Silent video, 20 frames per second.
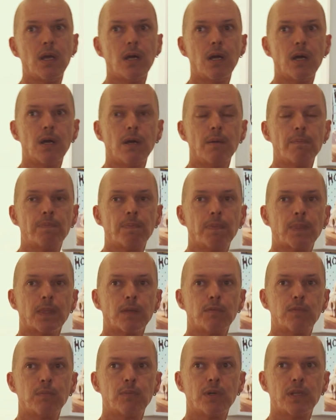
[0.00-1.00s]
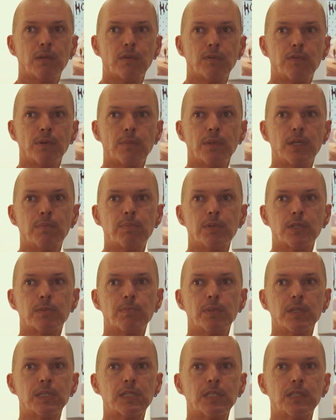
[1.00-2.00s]
um, from, from their
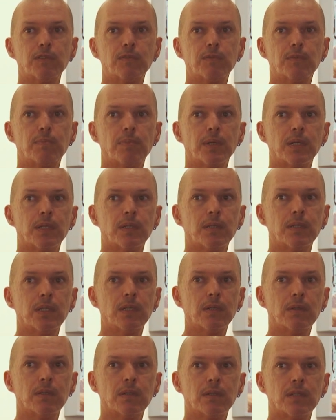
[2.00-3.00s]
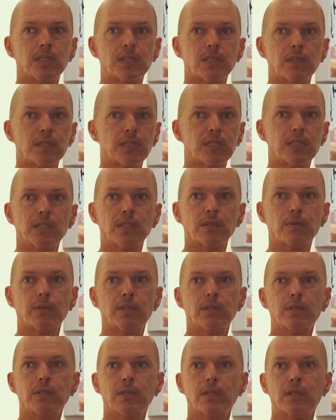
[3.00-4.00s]
perspective. But, you know, I, I stuck
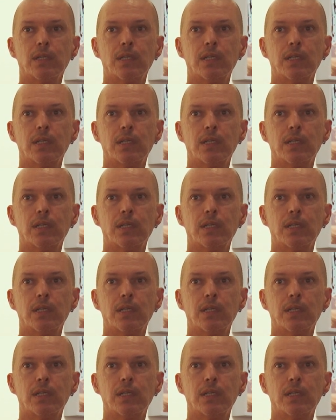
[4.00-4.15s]
with it.